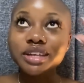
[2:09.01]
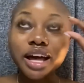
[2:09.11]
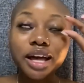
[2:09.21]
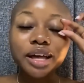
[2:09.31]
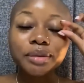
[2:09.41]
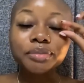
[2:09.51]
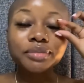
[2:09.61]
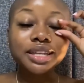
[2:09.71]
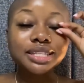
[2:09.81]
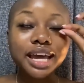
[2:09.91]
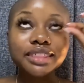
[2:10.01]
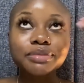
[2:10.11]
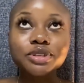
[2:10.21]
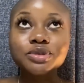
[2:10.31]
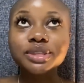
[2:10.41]
Um, it's either
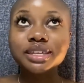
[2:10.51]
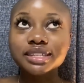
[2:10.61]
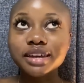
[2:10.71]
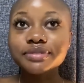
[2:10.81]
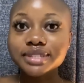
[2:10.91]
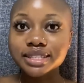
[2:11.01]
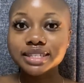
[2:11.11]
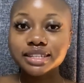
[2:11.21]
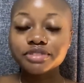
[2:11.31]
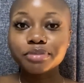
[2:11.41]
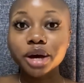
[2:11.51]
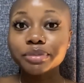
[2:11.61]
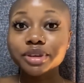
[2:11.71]
between the Dove Sensitive Bar,